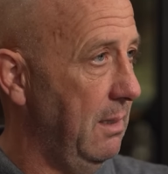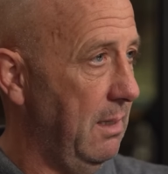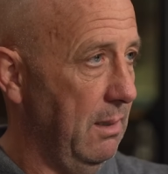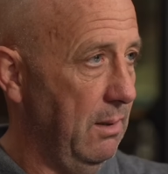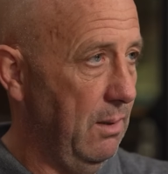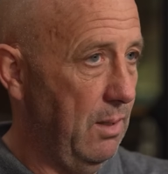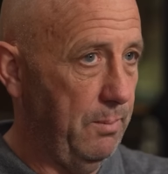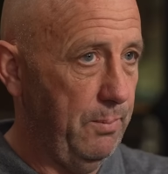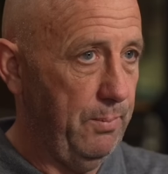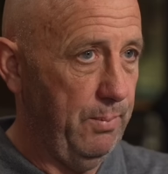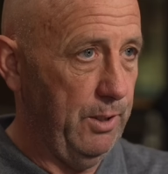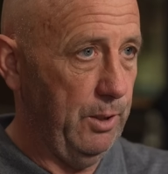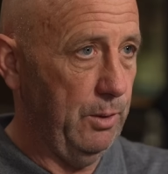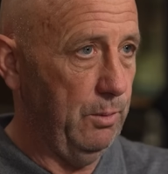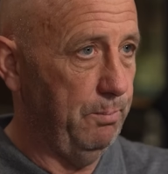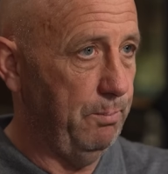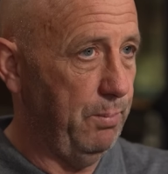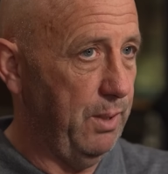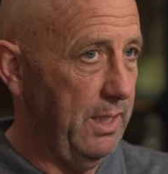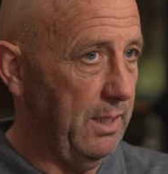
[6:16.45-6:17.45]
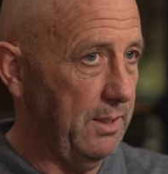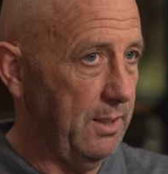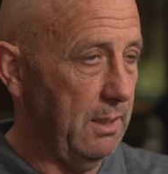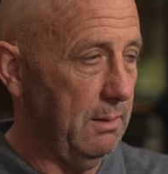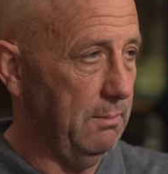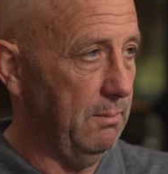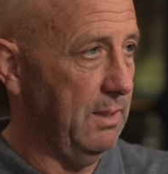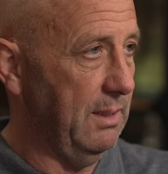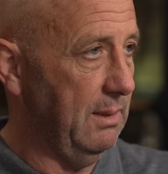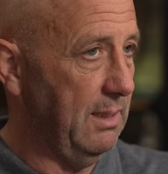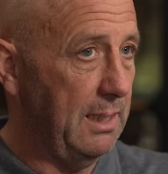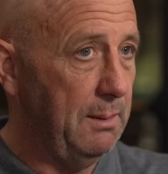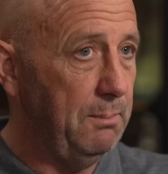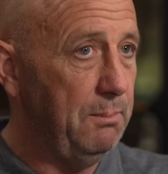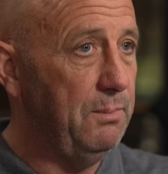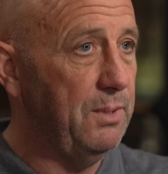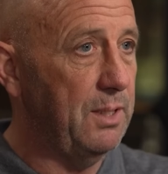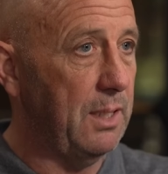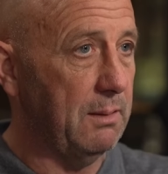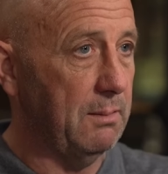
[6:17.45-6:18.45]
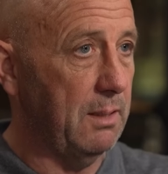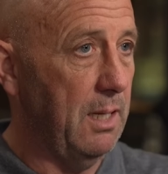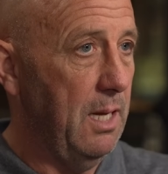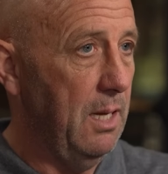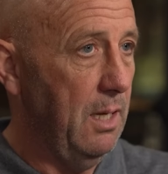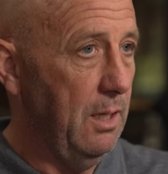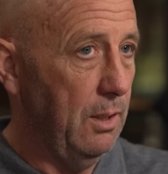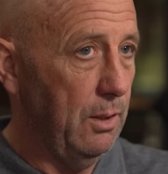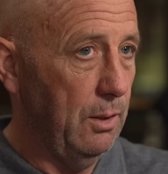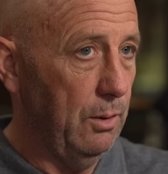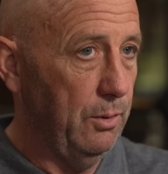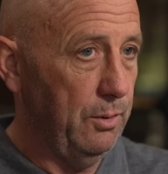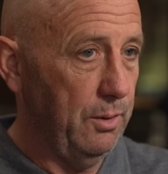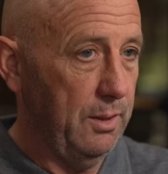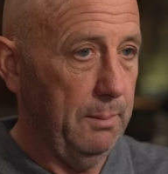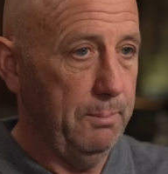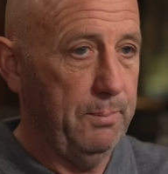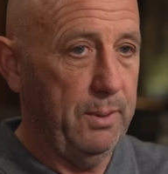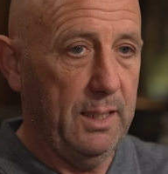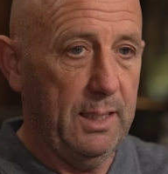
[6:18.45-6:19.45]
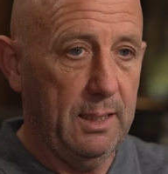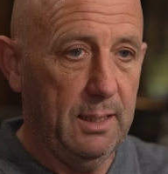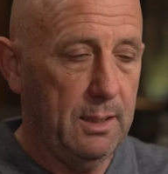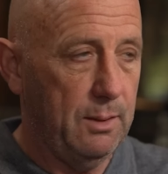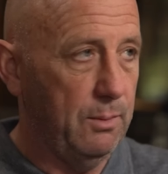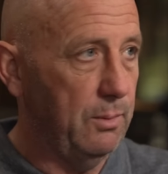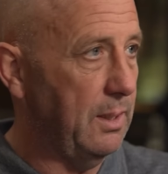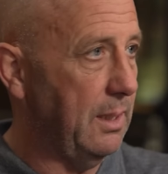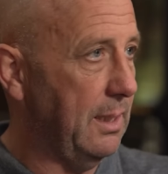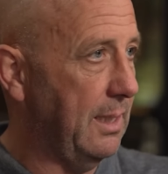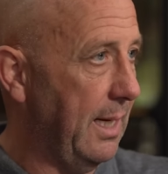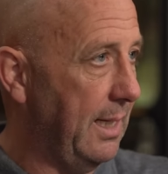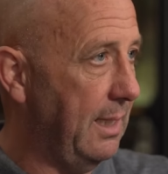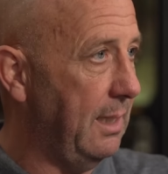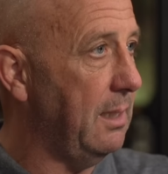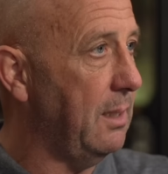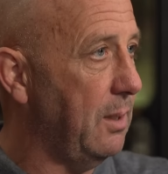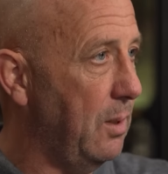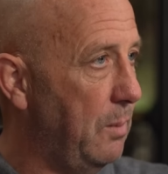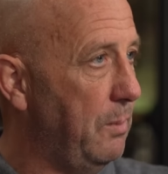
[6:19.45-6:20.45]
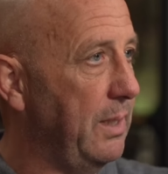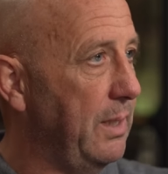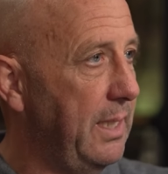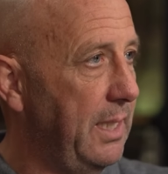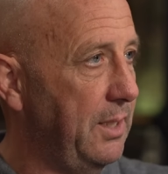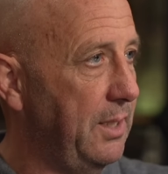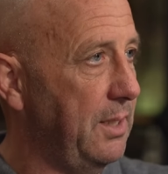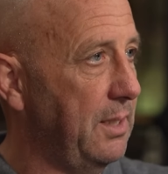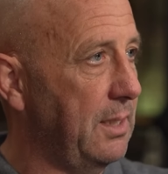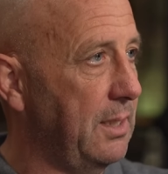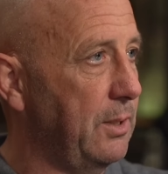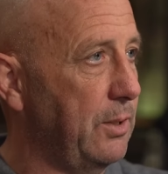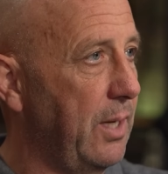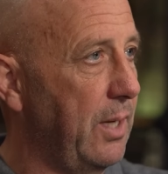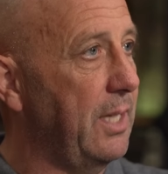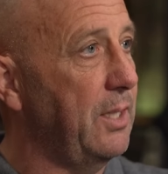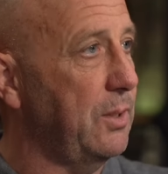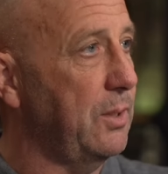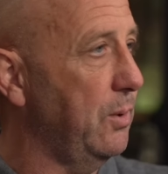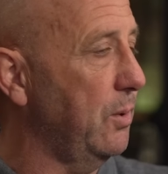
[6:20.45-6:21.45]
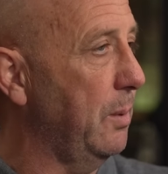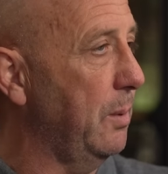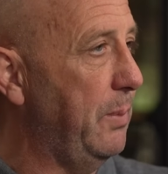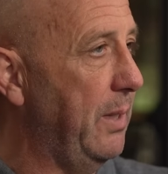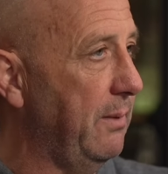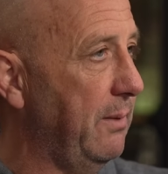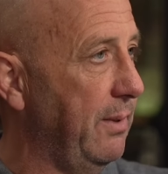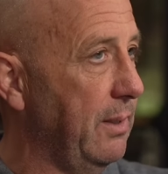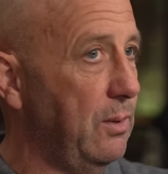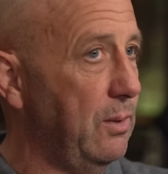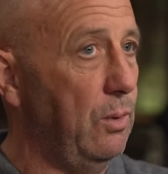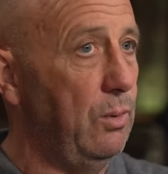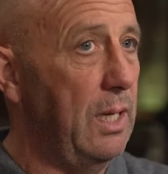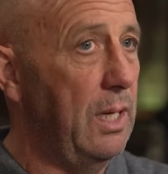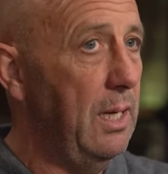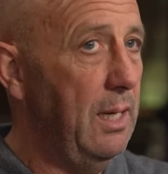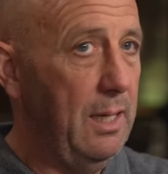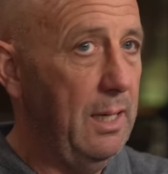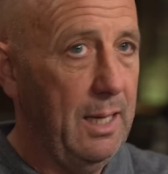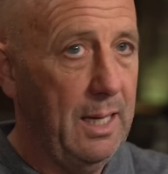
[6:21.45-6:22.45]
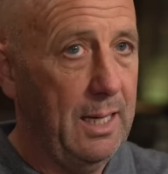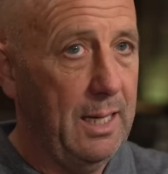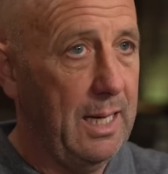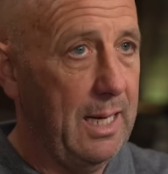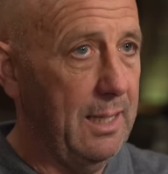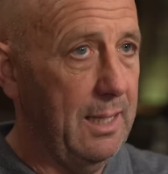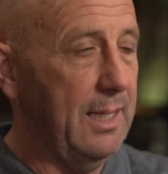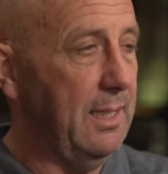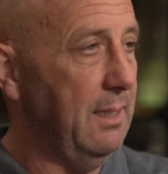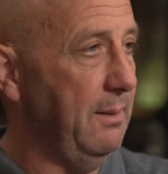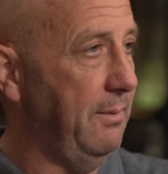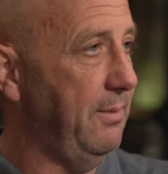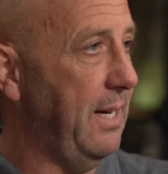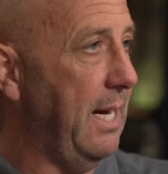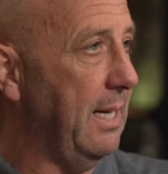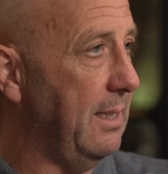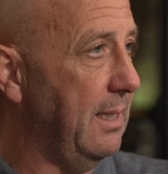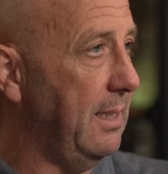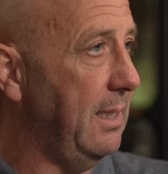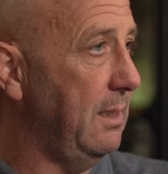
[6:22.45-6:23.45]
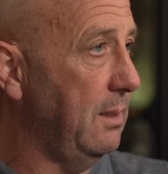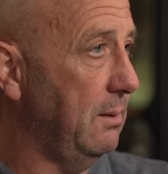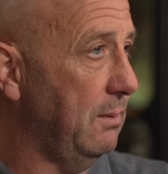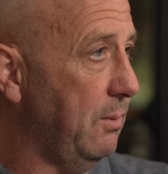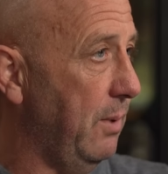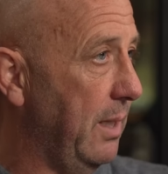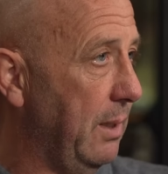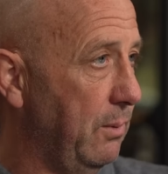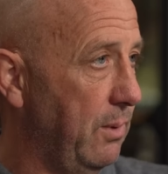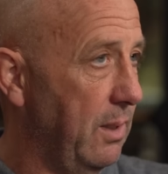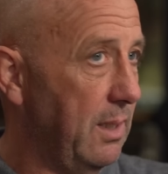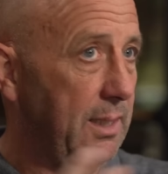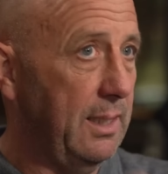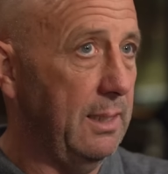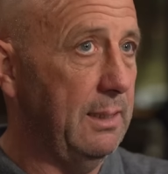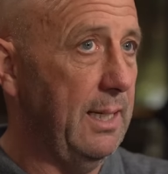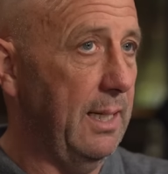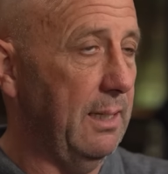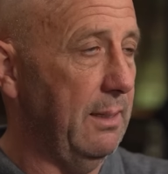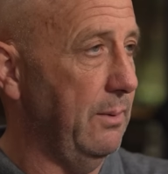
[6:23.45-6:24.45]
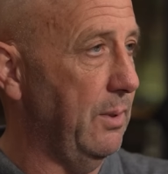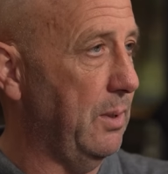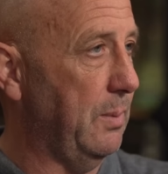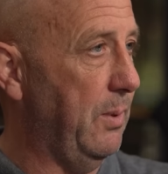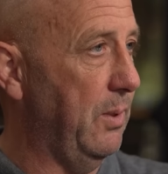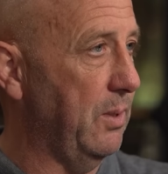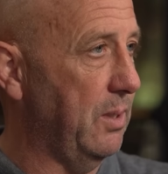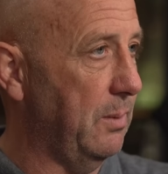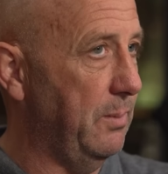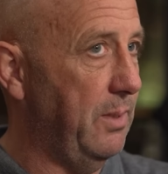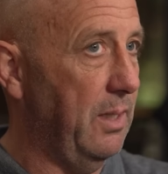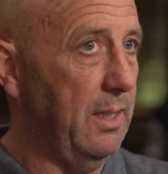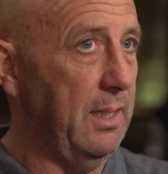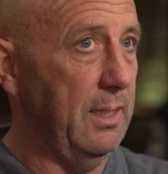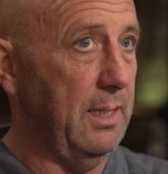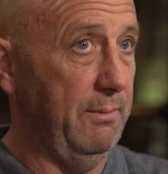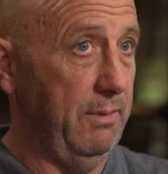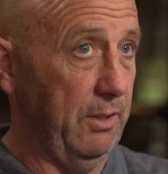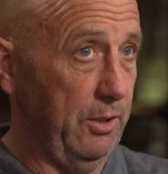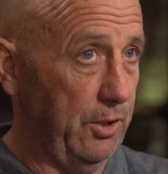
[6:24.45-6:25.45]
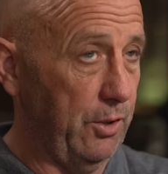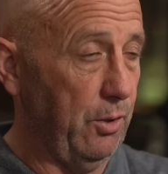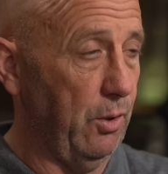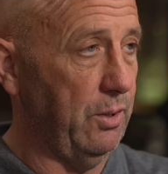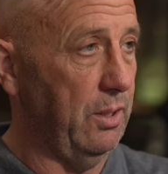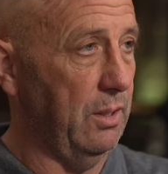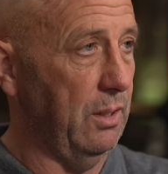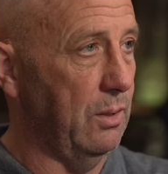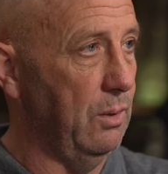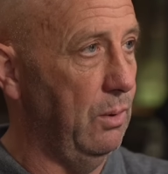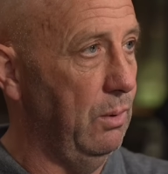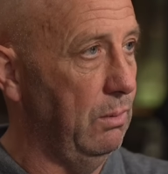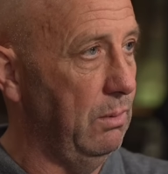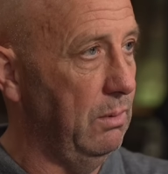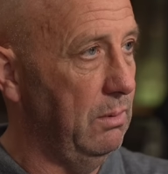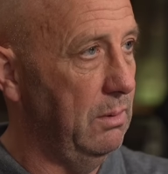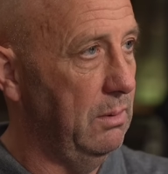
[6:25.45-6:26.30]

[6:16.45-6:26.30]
A lot of, you know, teams are looking to play little tight combinations and try to score the perfect goal. I like the fact that he's quite willing to take the responsibility and have a shot at the goal.